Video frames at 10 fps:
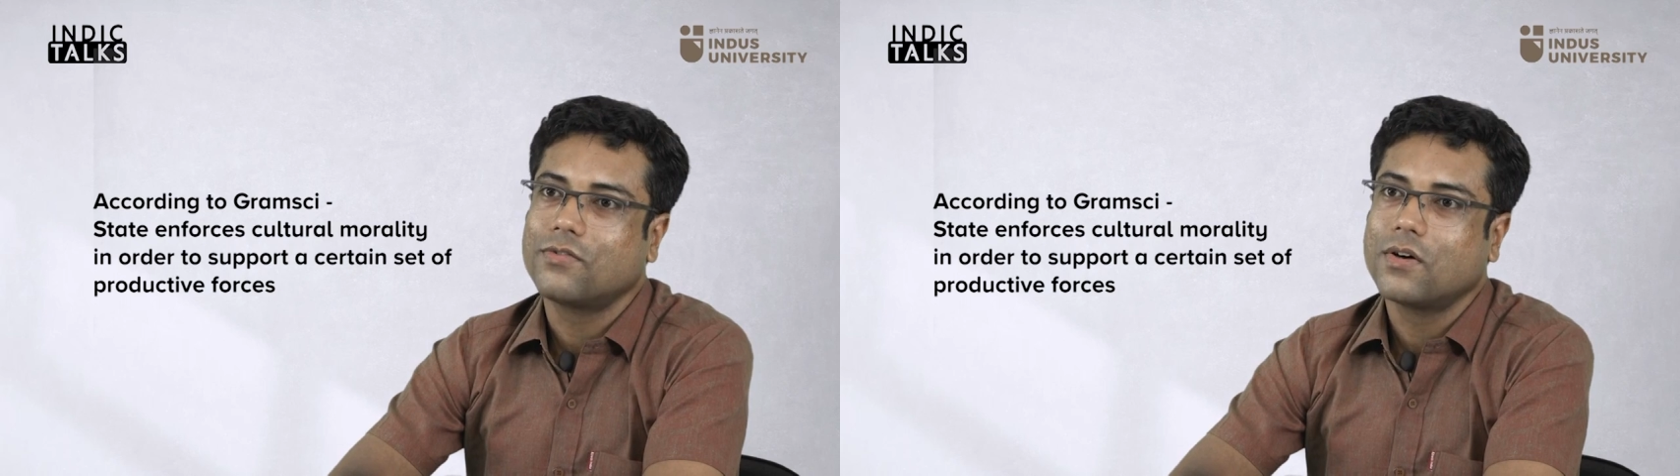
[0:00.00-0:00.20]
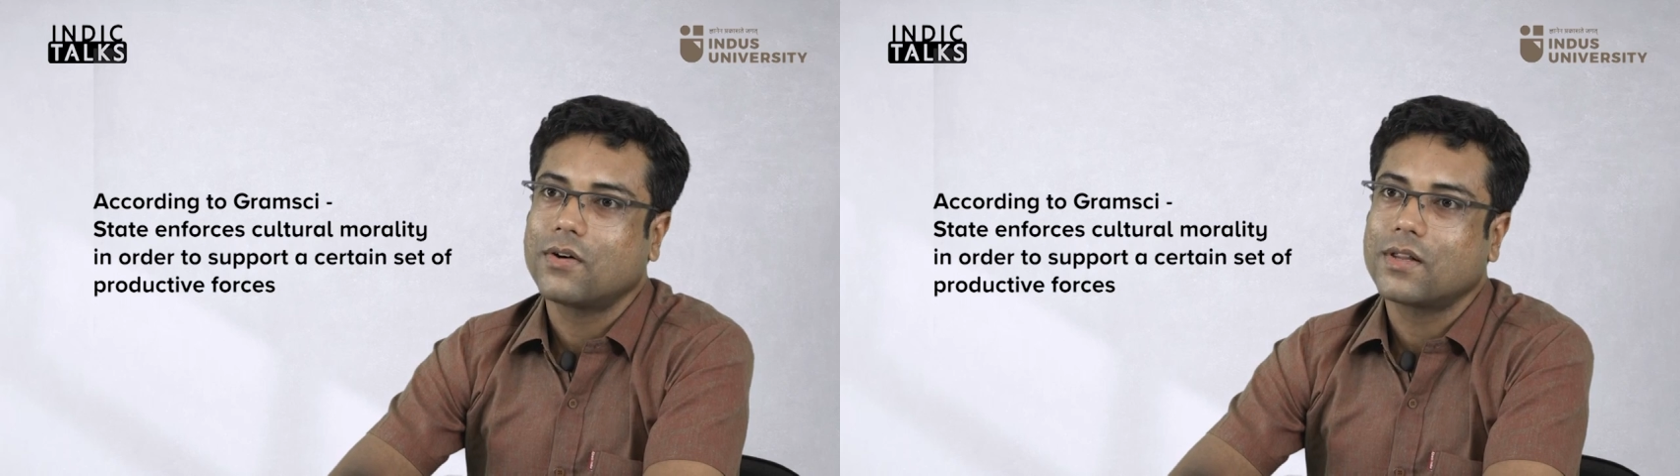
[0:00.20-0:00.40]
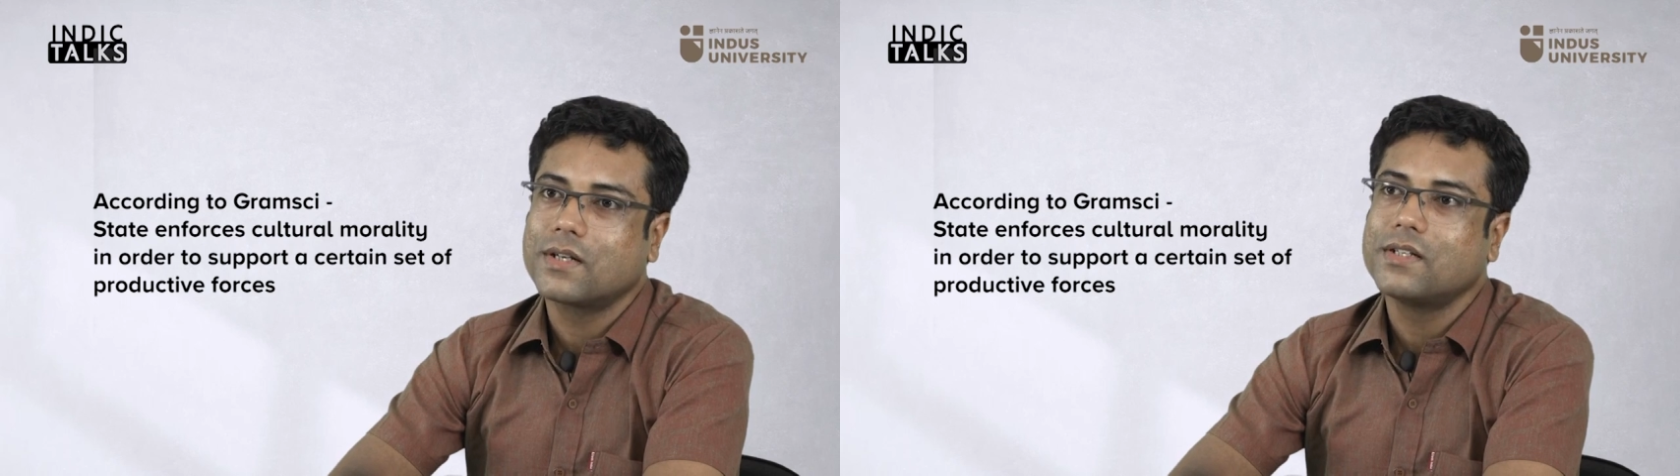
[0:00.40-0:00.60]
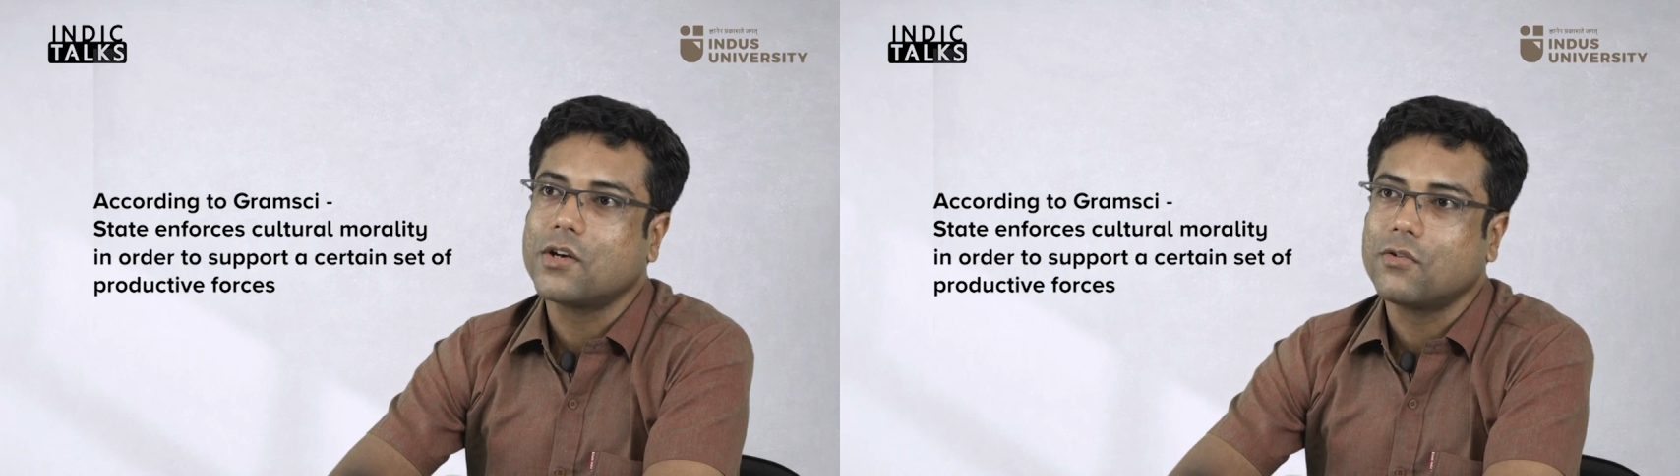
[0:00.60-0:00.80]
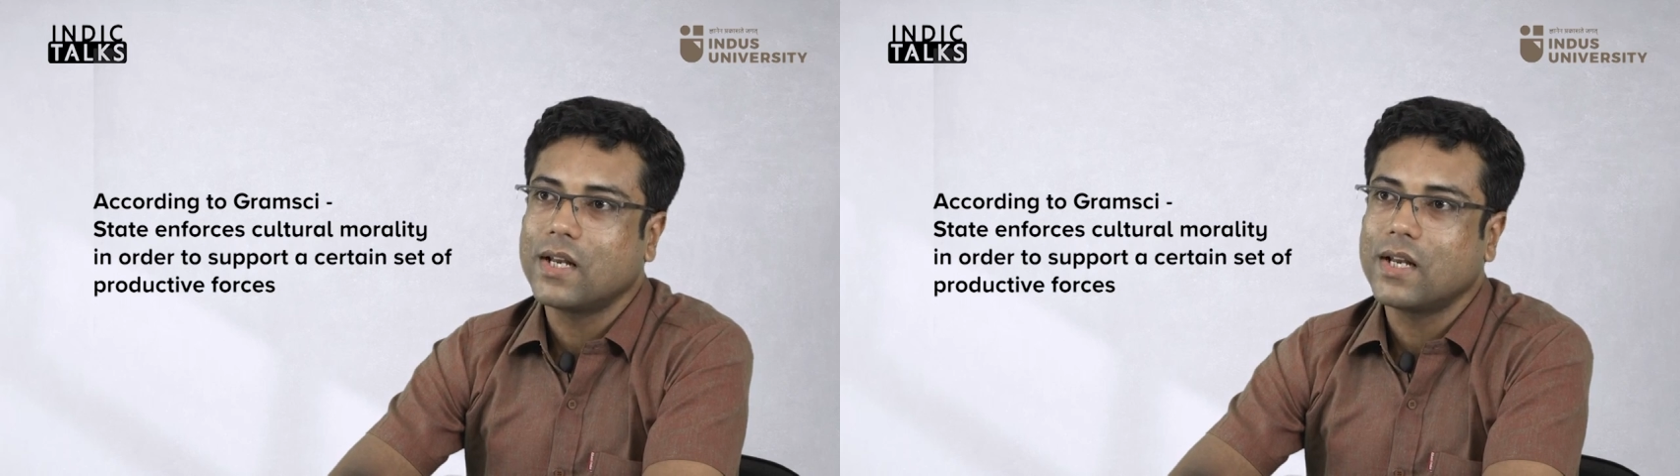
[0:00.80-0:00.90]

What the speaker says: of, or a certain